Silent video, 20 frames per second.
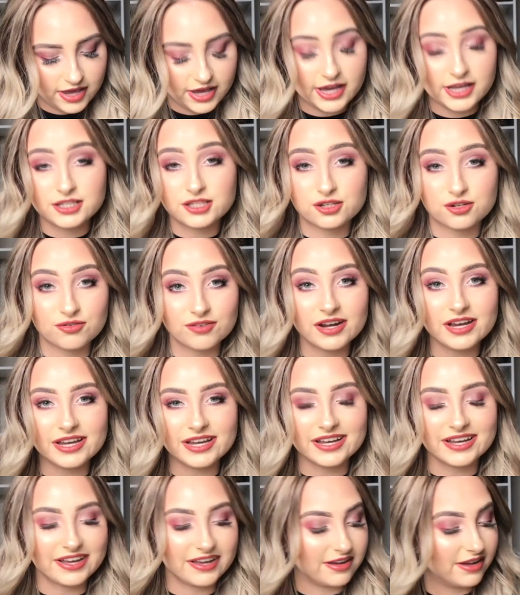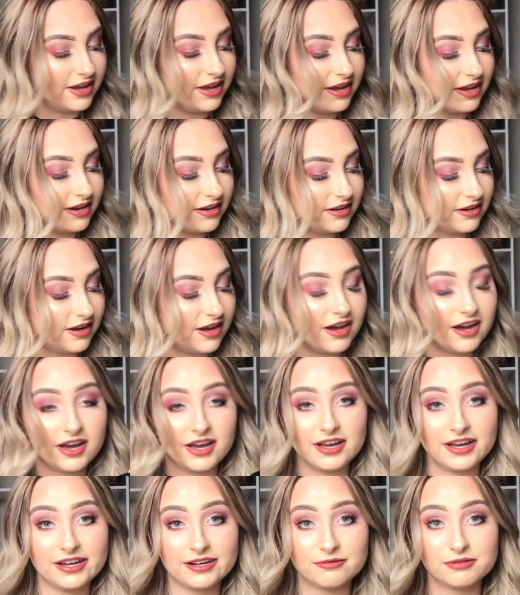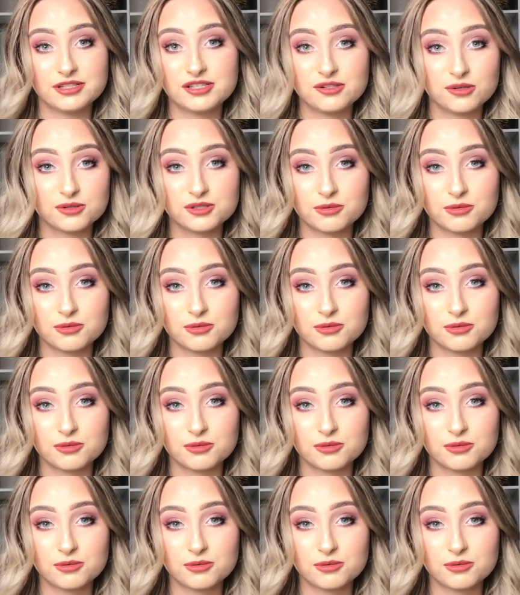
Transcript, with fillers: it's great and I was so